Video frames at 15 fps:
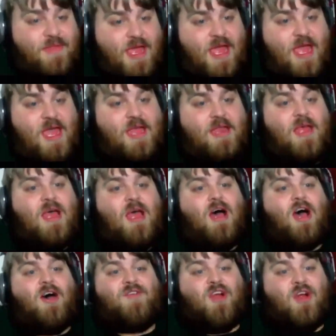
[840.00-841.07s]
they had
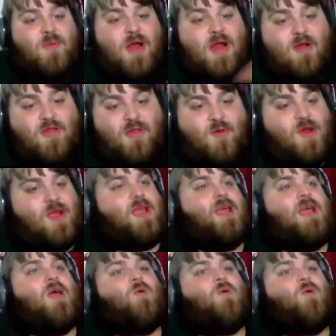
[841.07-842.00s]
of Terminator 3.